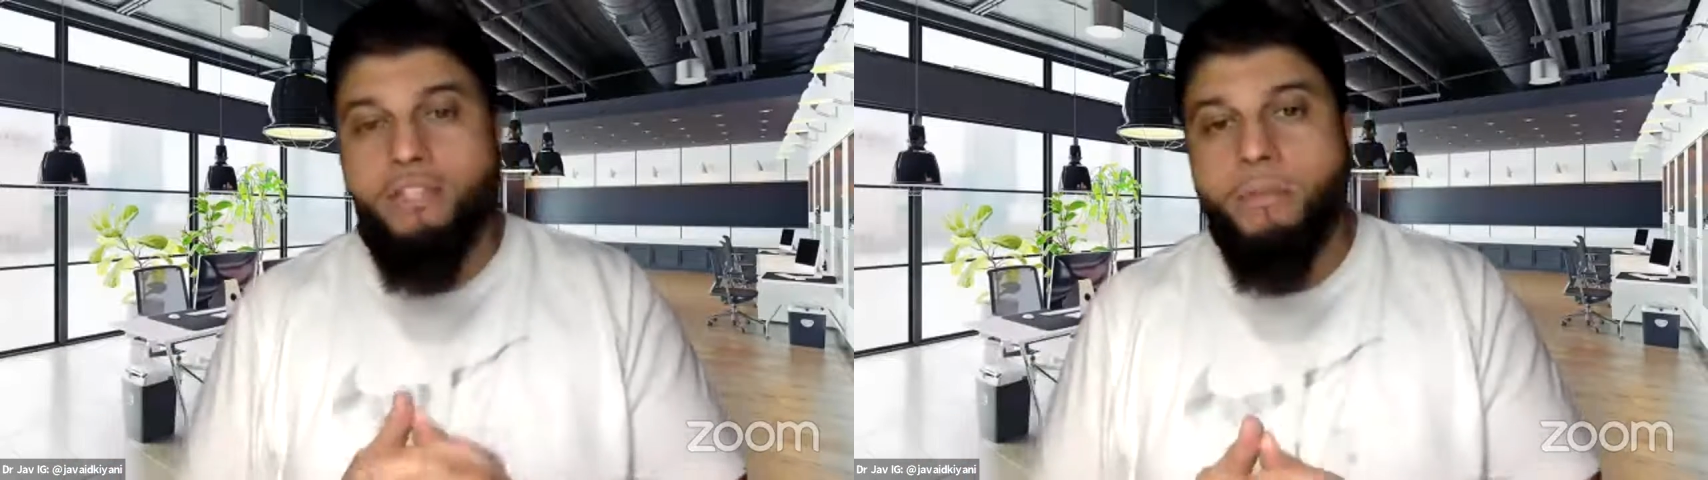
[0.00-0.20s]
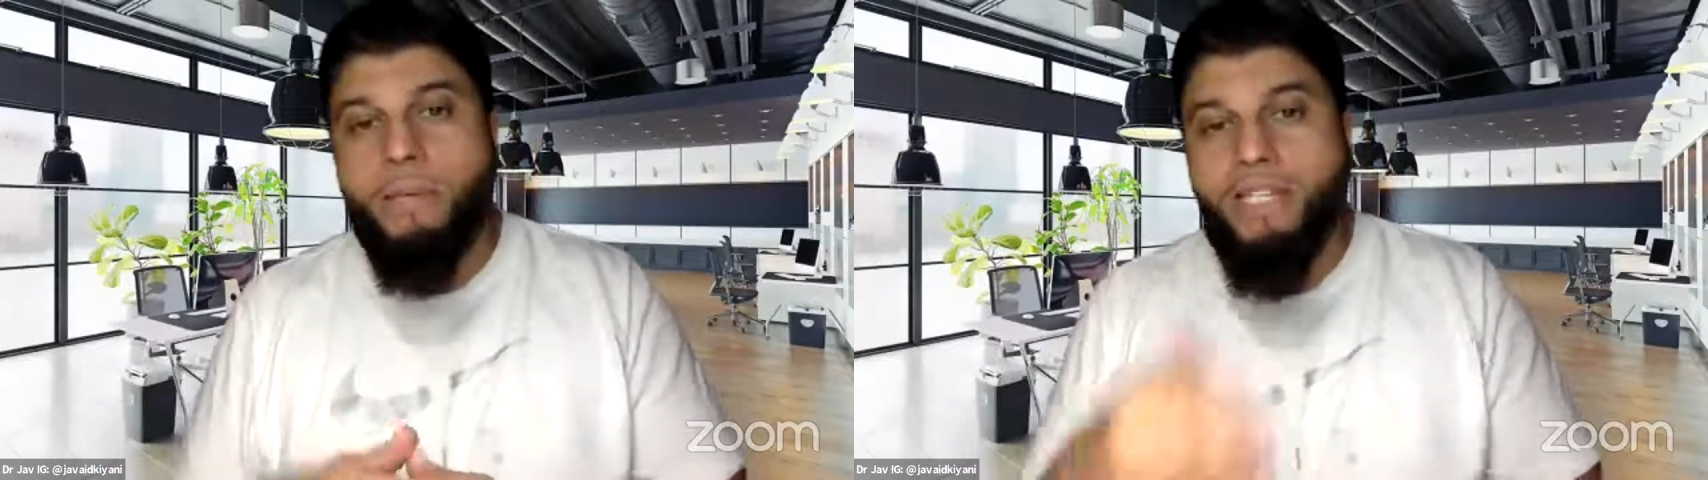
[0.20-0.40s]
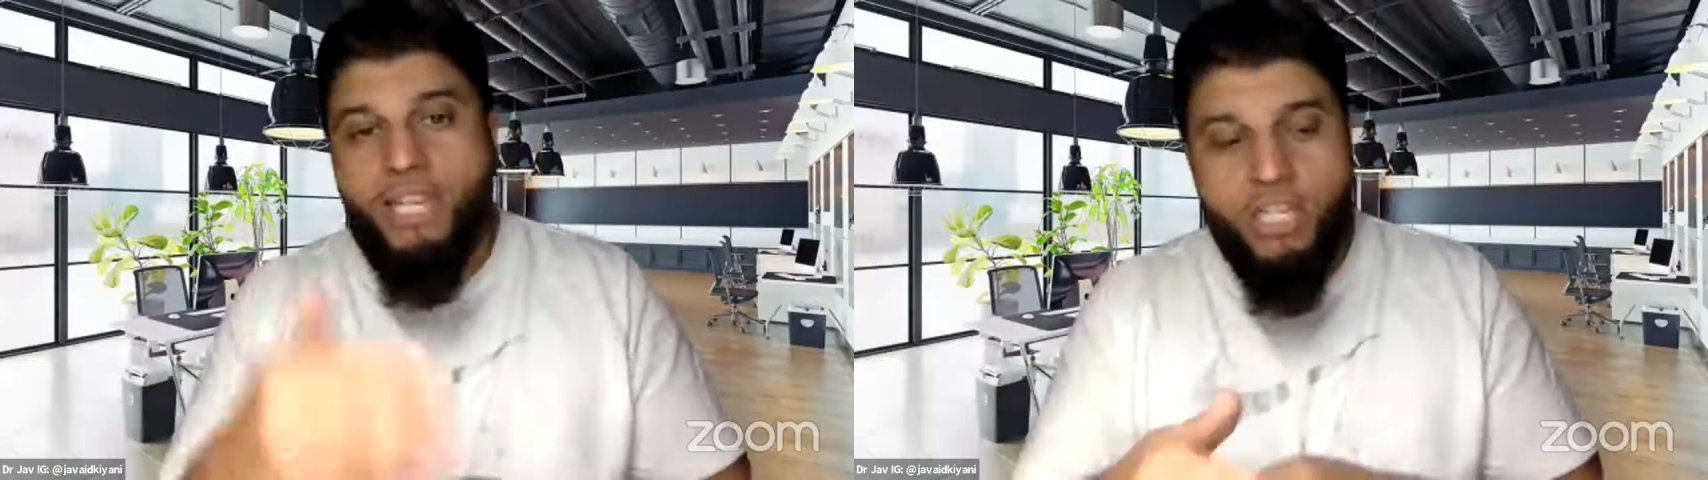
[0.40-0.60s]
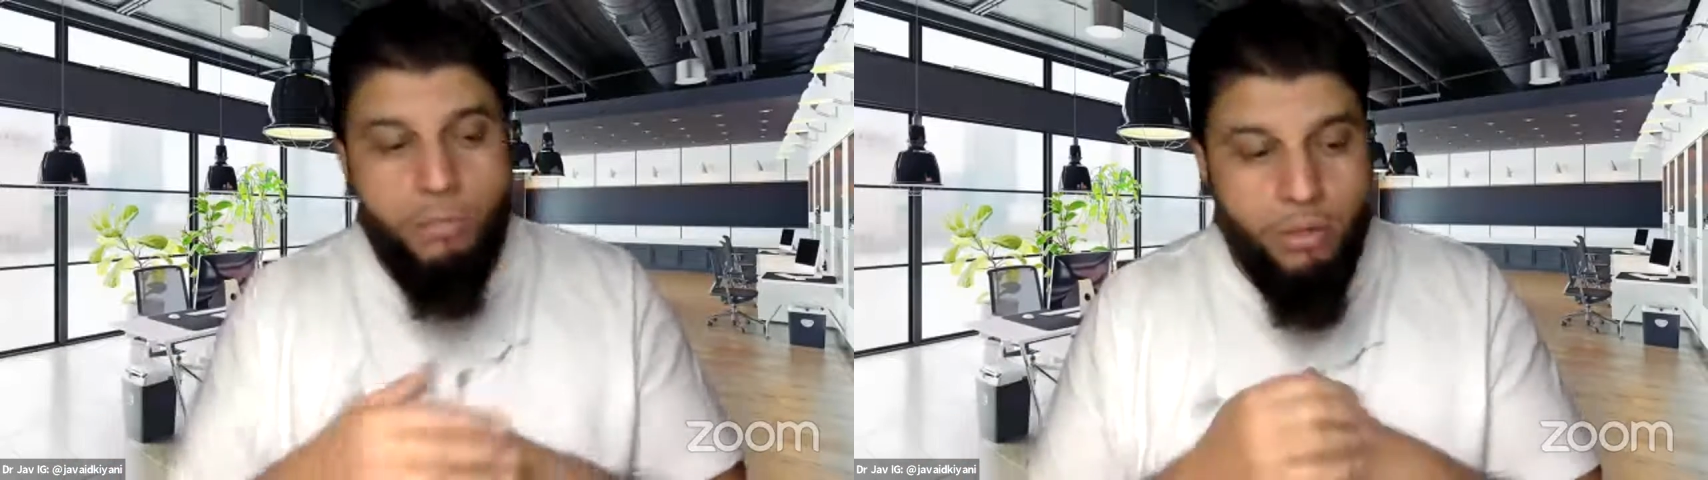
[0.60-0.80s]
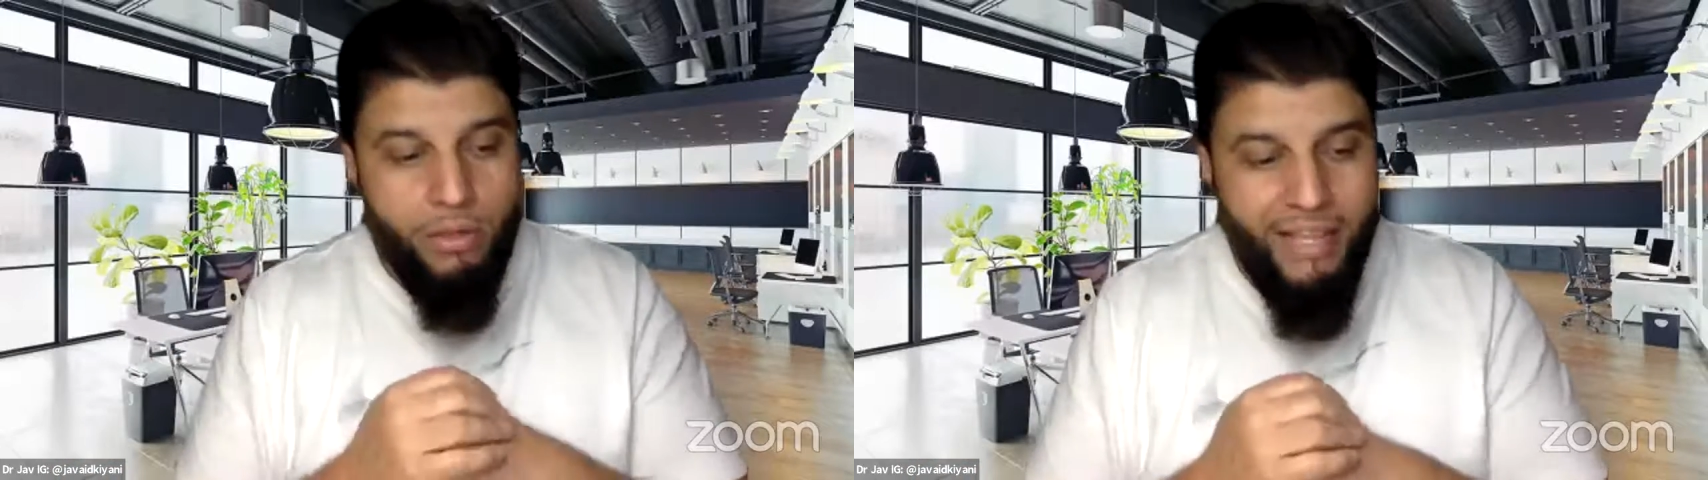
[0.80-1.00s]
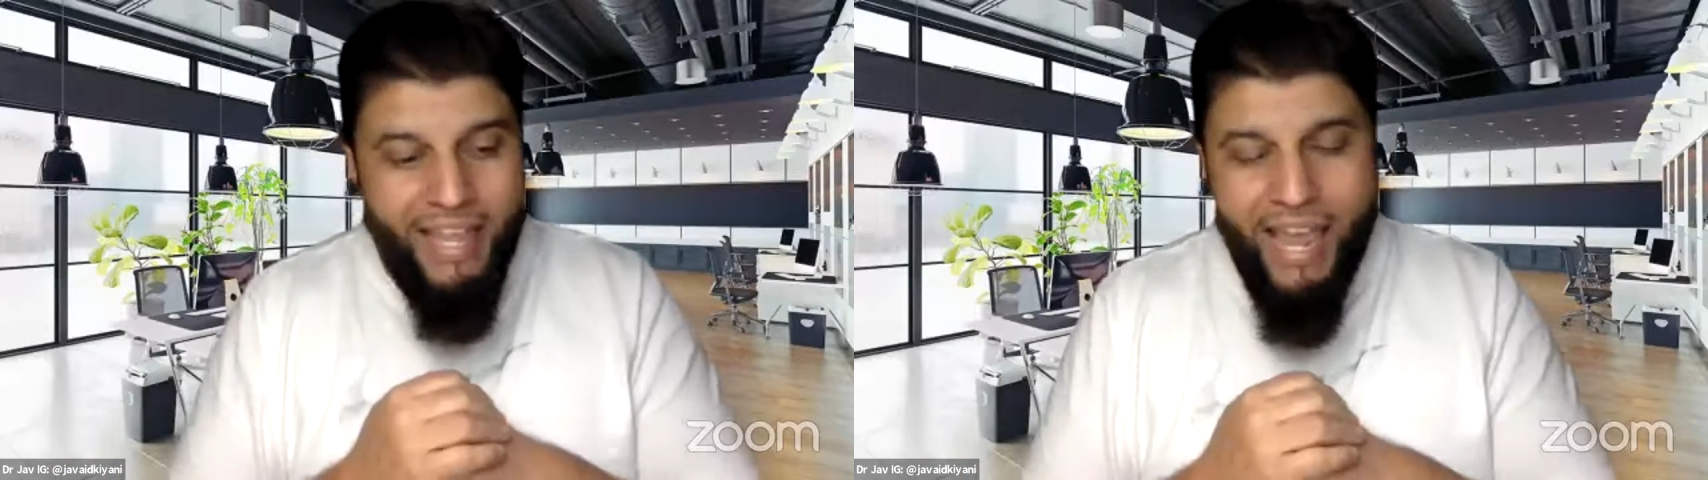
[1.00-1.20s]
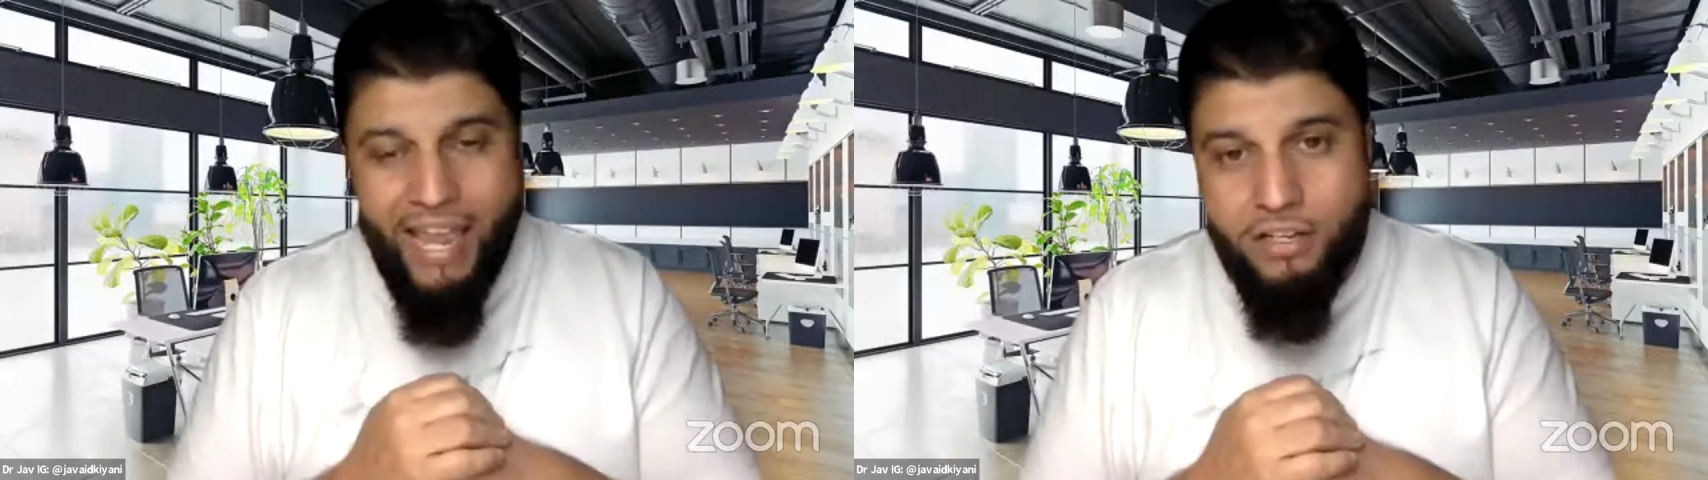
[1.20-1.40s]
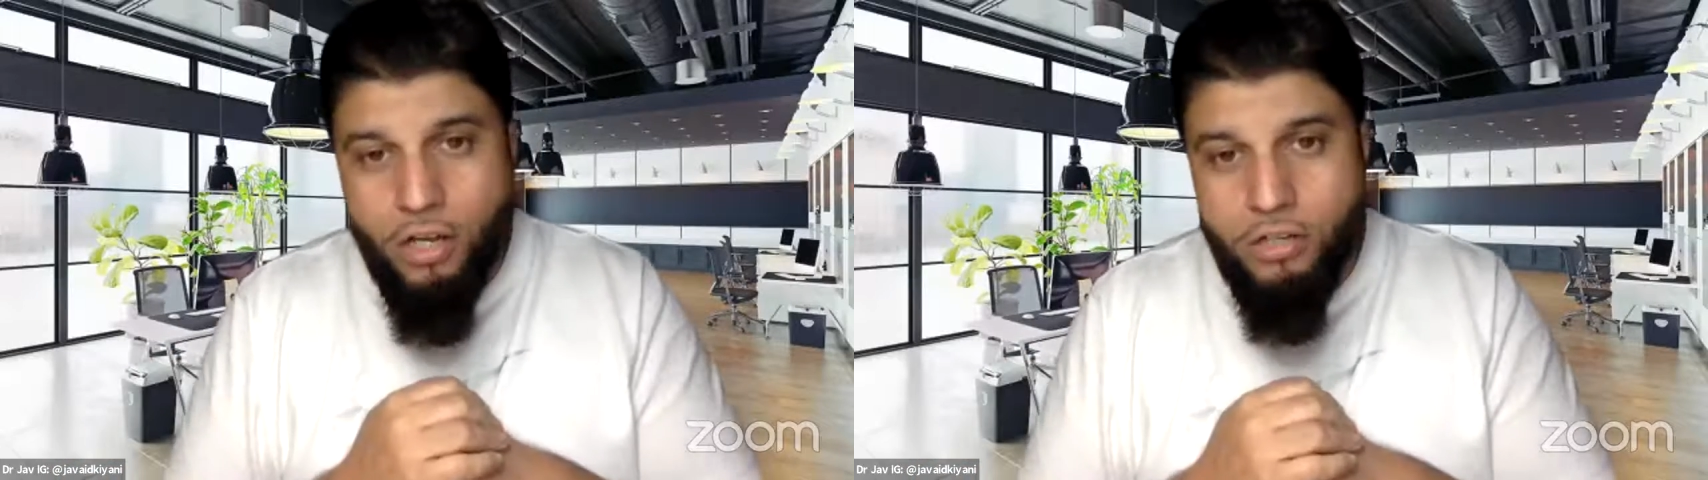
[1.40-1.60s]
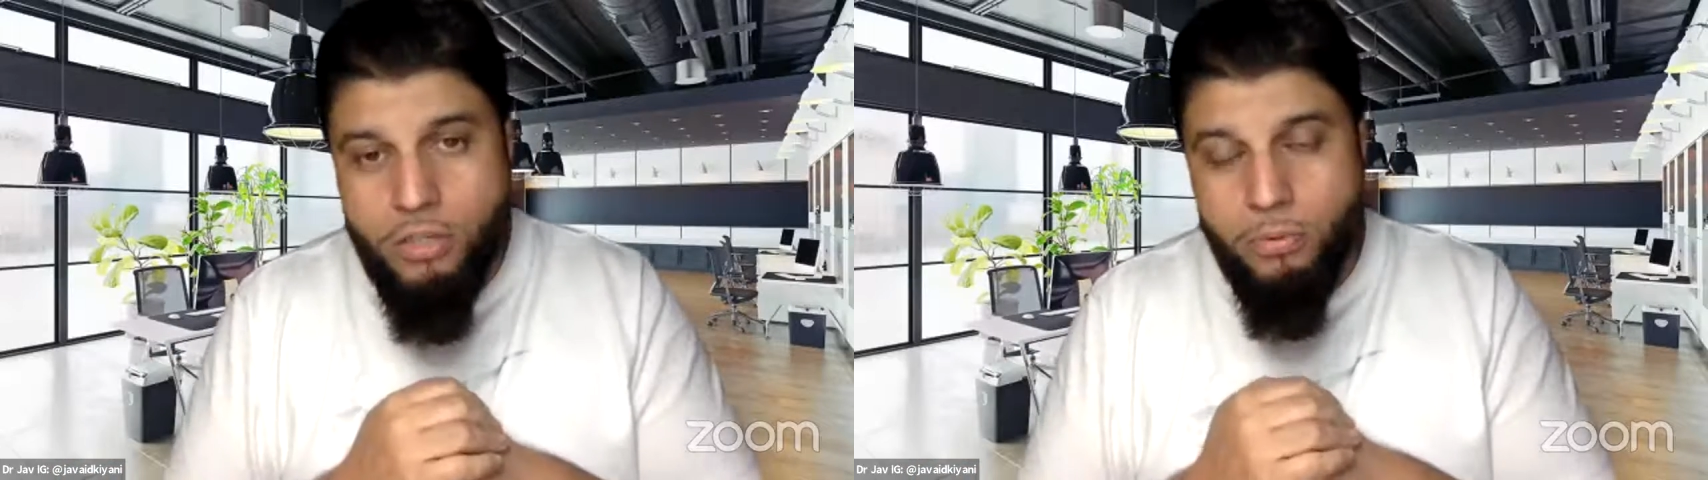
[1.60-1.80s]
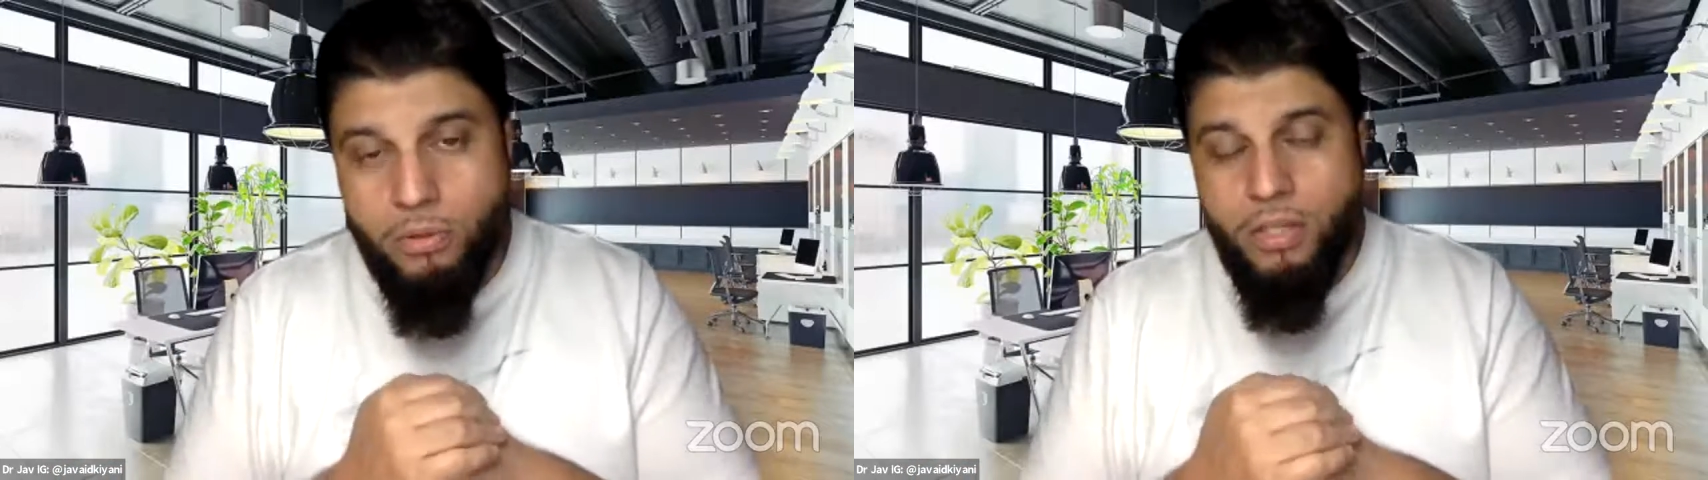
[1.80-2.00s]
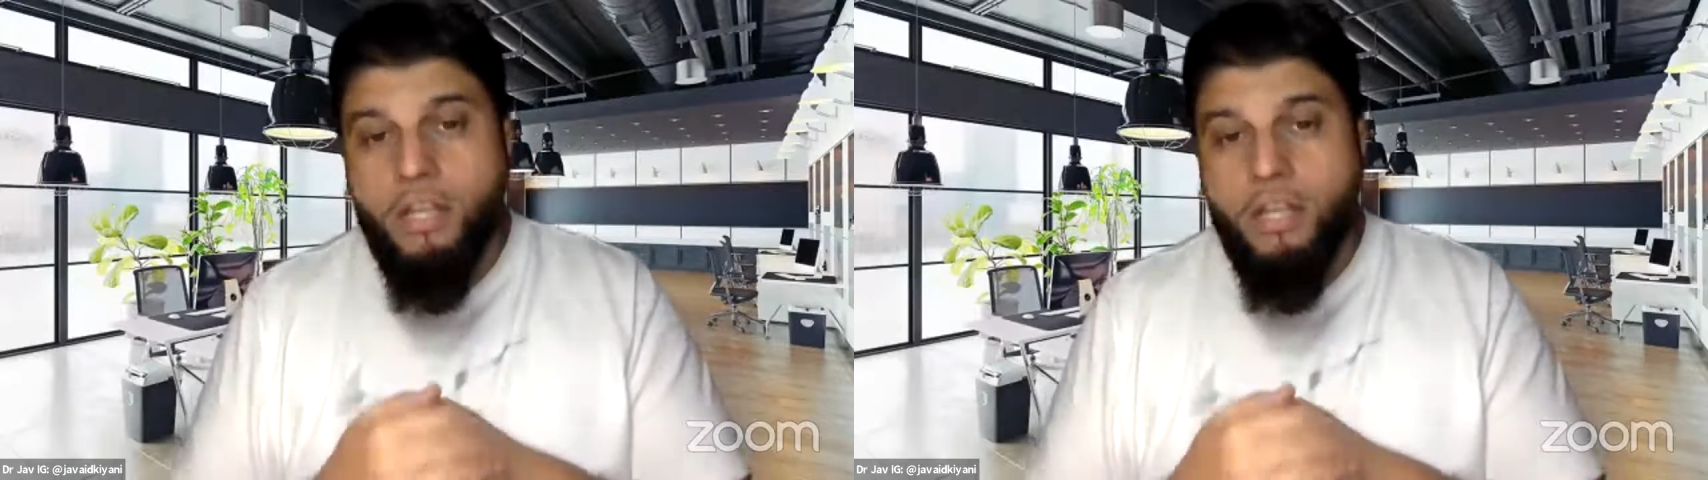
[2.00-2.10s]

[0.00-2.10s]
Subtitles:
to be teachable and coachable.